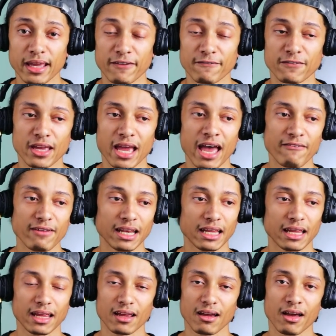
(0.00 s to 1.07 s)
If you have
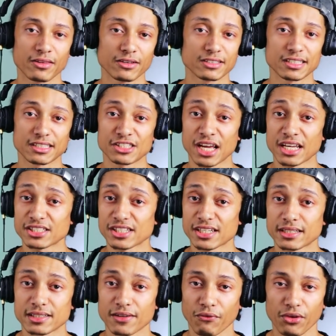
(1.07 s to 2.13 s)
any other
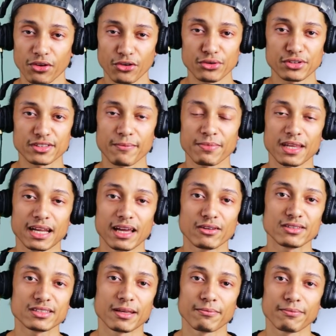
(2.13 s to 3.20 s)
suggestions, if you use something
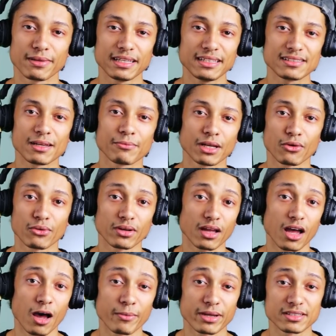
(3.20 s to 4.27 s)
else, then please let me know in the
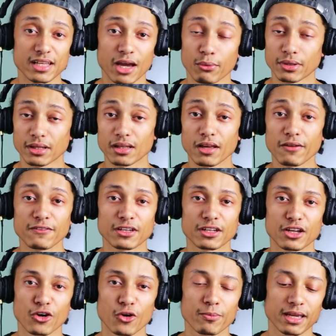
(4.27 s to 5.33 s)
comments. I would love to
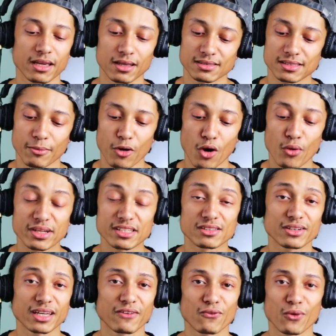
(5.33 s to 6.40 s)
know because I'm always
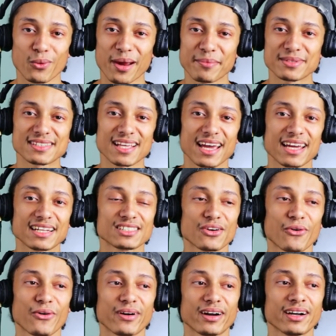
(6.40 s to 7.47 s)
looking for websites
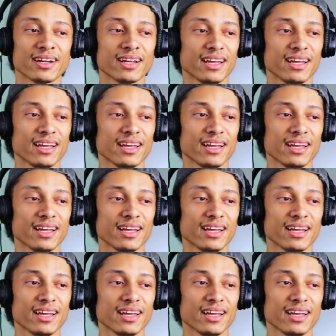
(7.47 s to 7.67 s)
or